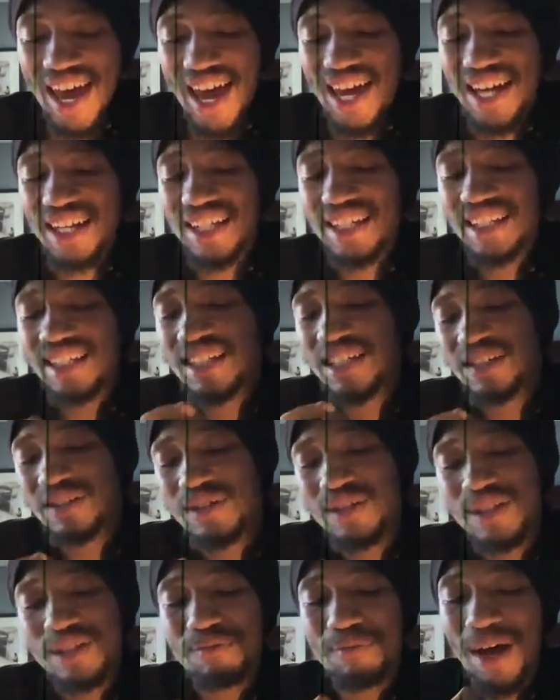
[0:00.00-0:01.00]
had a
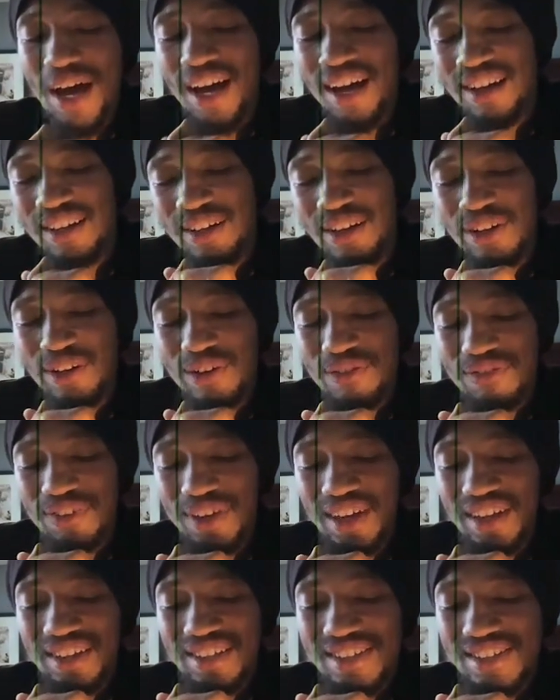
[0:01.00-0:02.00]
little smile on her
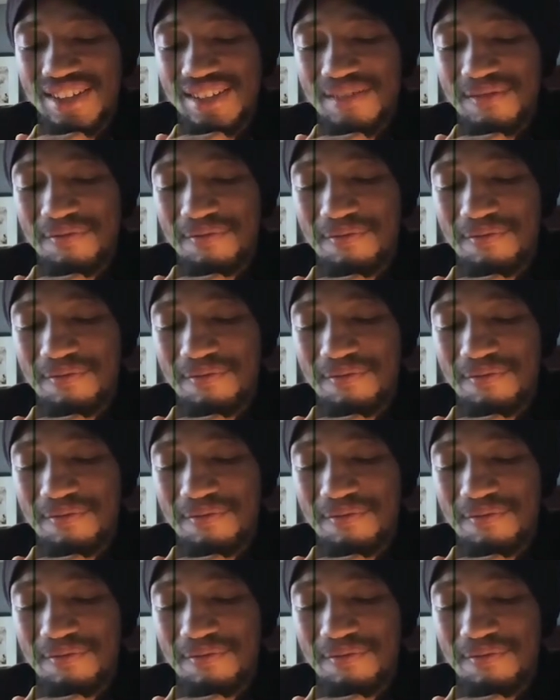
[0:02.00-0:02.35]
face.